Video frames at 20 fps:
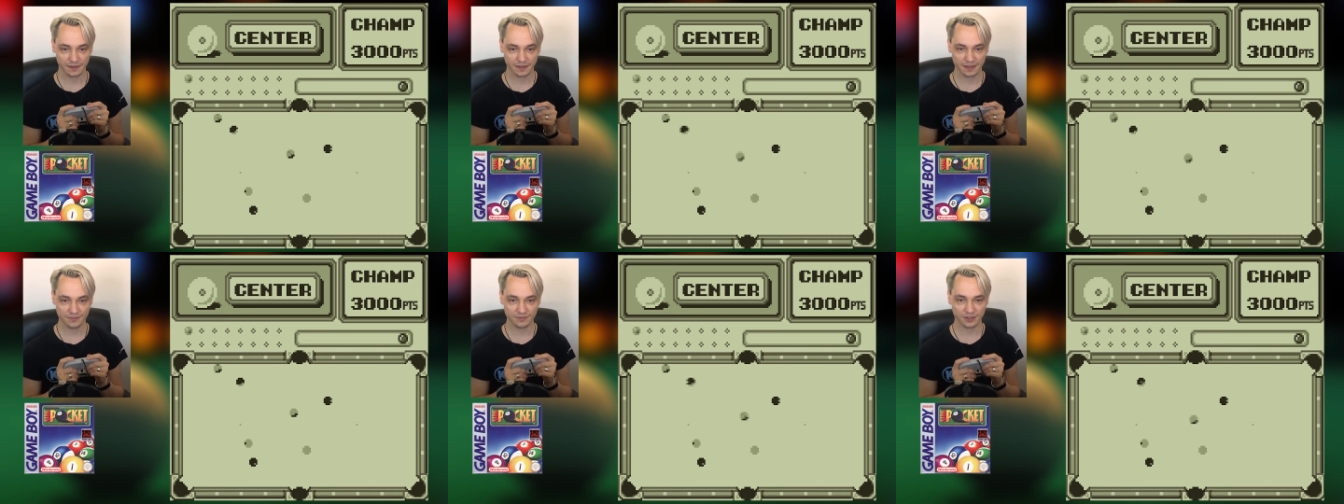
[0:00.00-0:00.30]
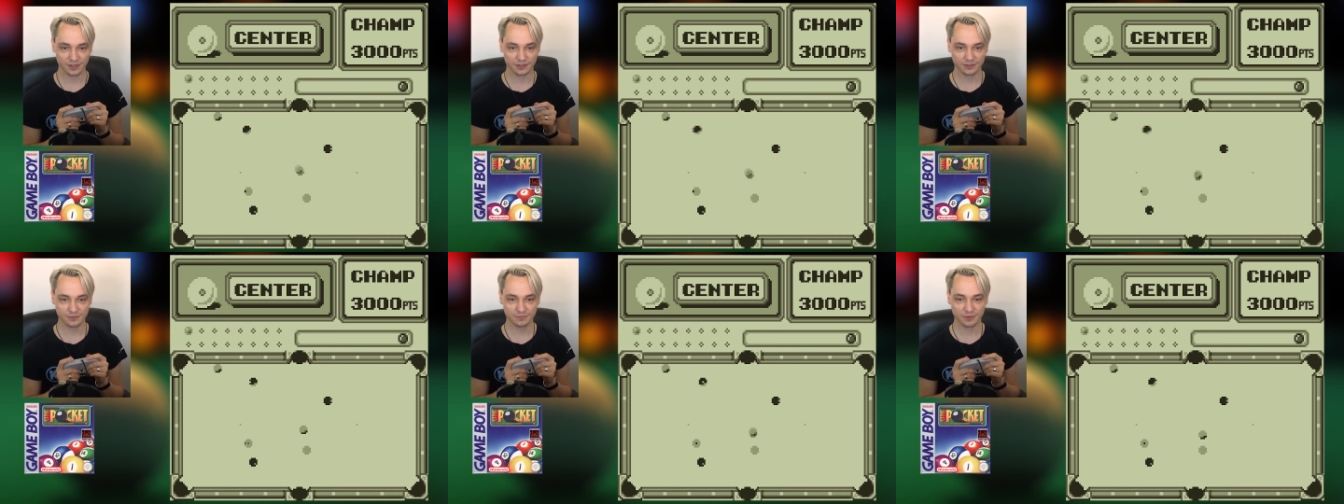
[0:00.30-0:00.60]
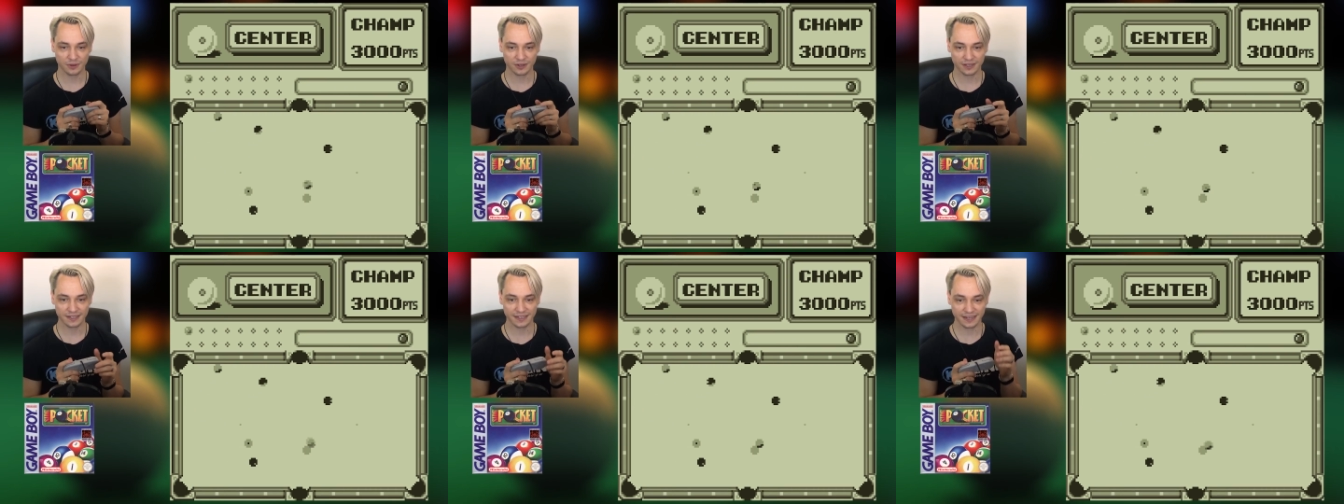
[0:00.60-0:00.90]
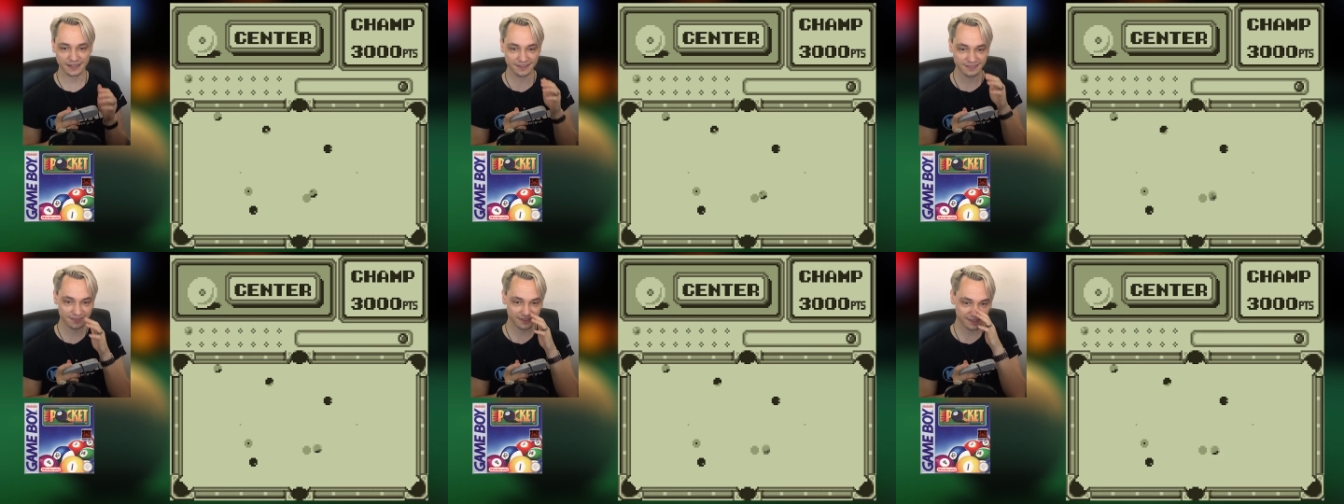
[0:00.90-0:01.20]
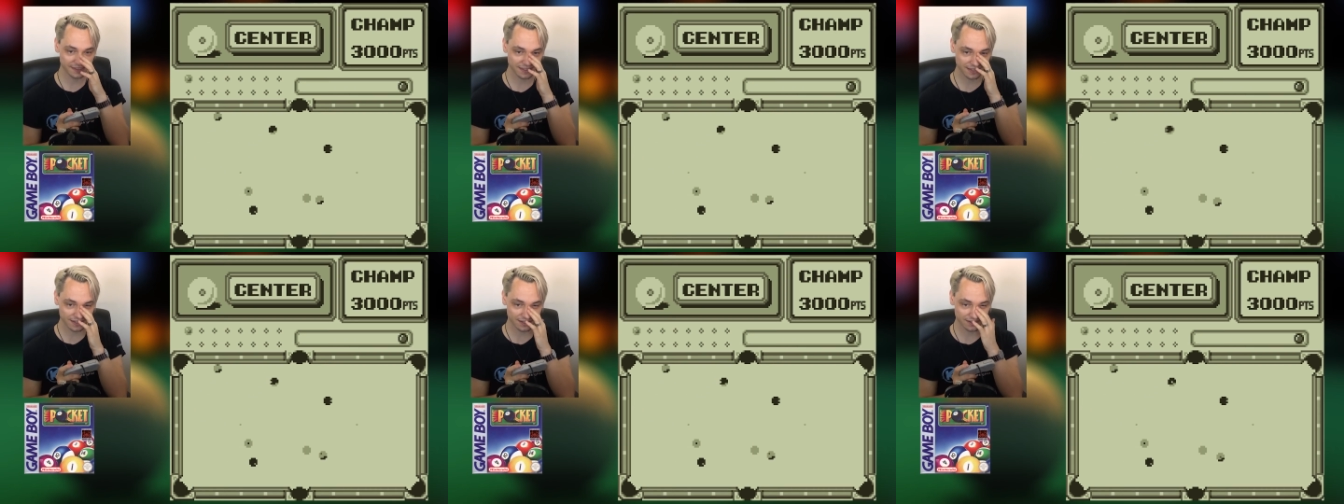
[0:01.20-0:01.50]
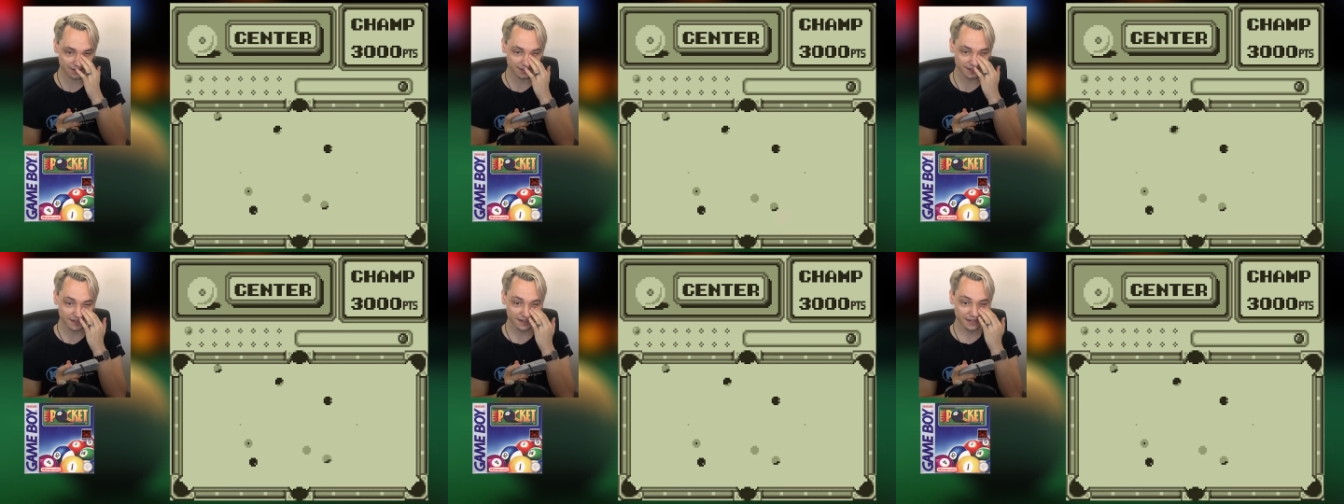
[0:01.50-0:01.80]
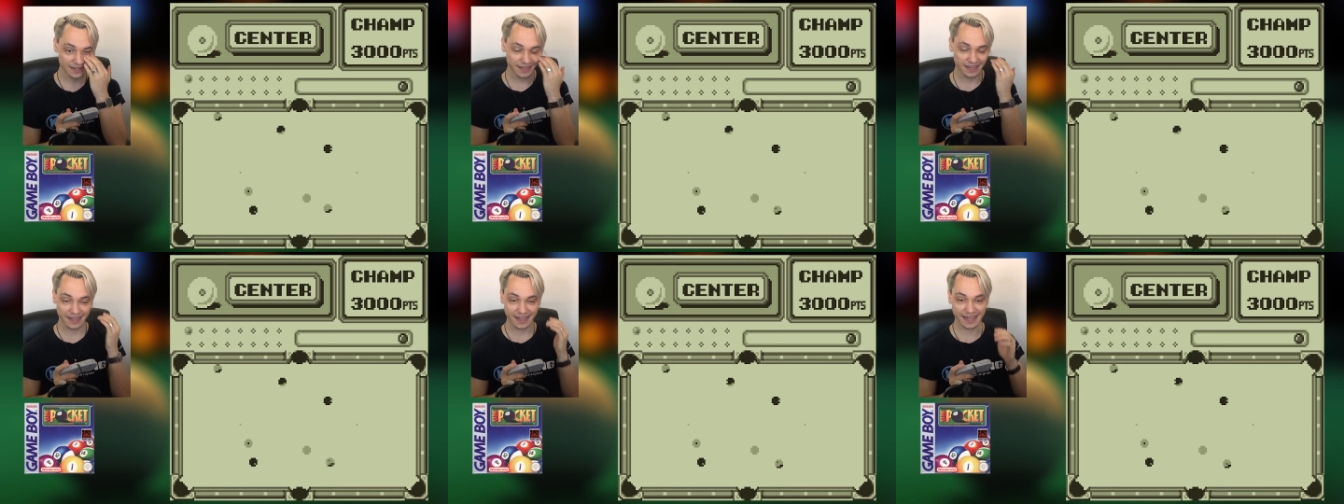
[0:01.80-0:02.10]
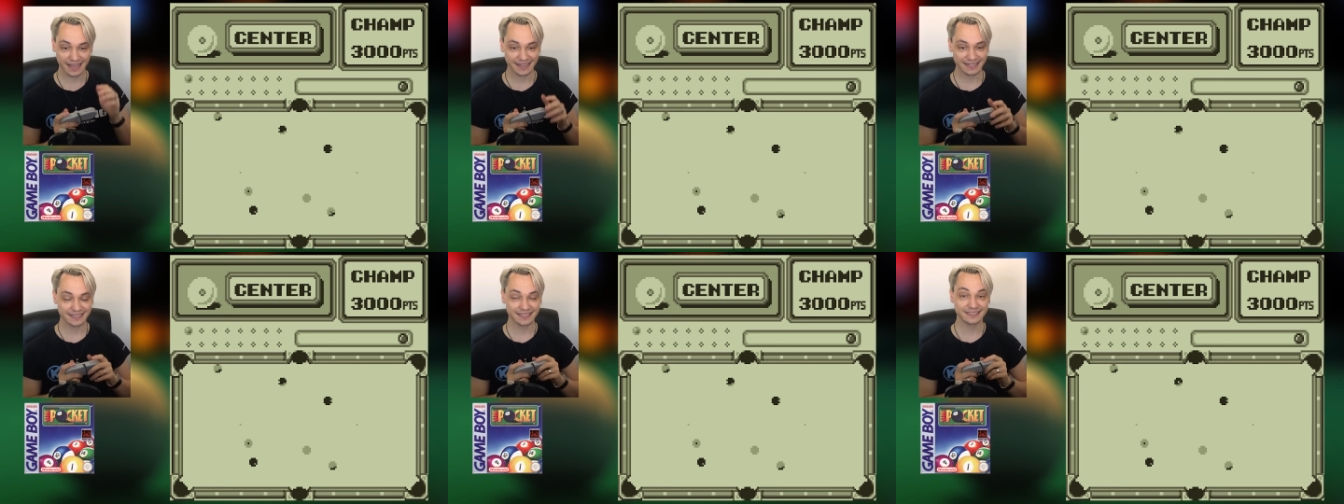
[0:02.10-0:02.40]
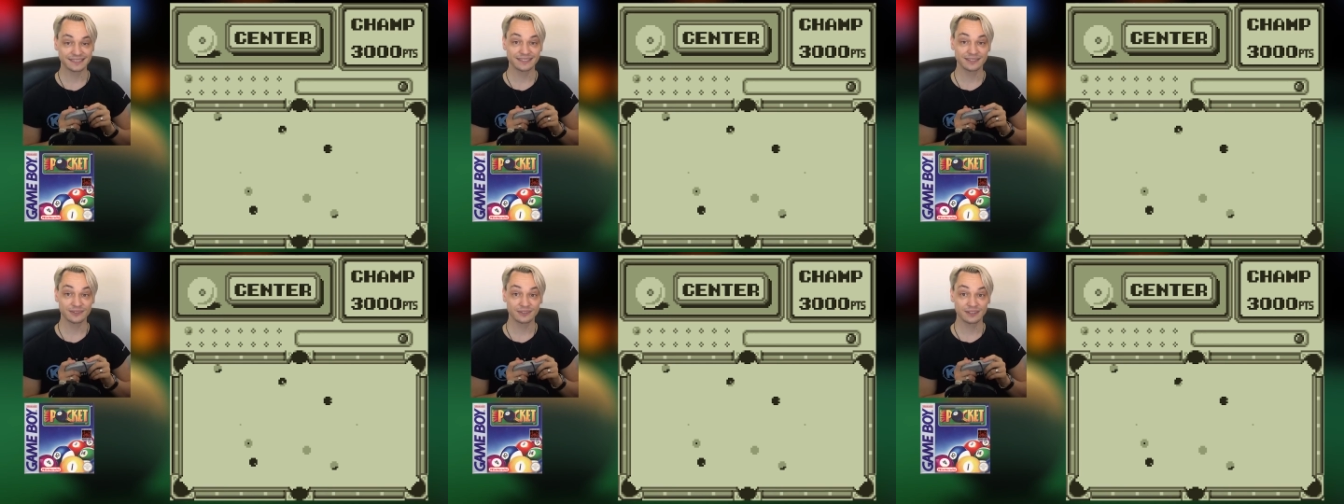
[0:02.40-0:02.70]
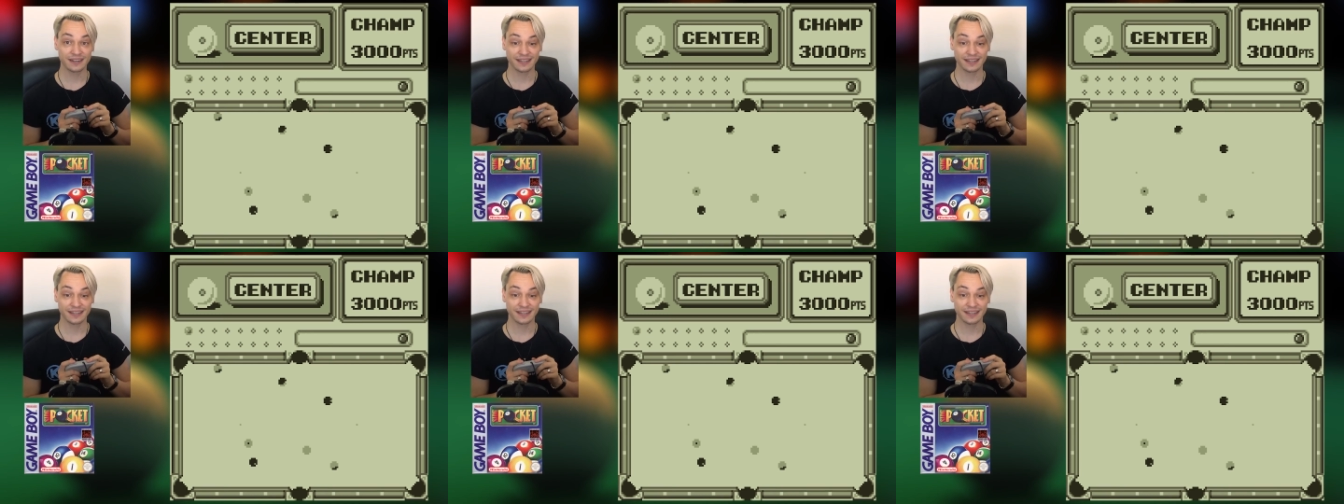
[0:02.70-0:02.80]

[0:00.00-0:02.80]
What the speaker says: If I don't pocket anything here, and it doesn't look